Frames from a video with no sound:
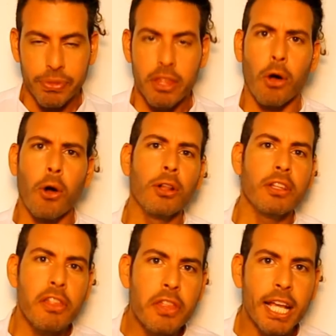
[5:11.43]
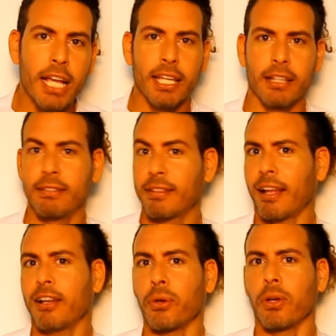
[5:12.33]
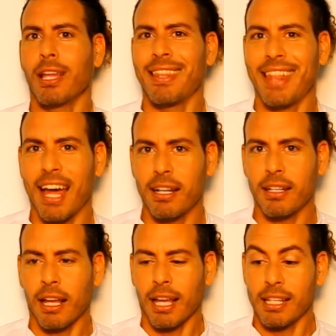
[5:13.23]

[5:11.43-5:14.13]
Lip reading: The only thing I can tell you that